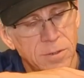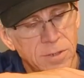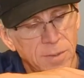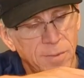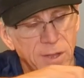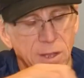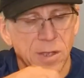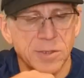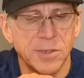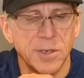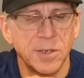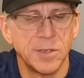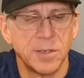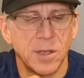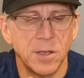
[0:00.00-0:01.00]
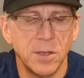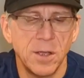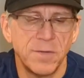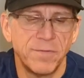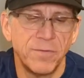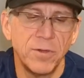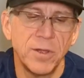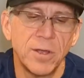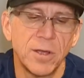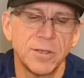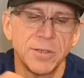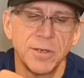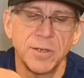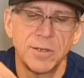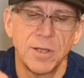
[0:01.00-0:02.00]
semi-gusseted tongue, yeah, fully
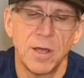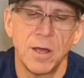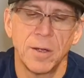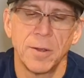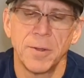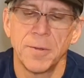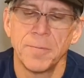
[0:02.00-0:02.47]
gusseted tongue,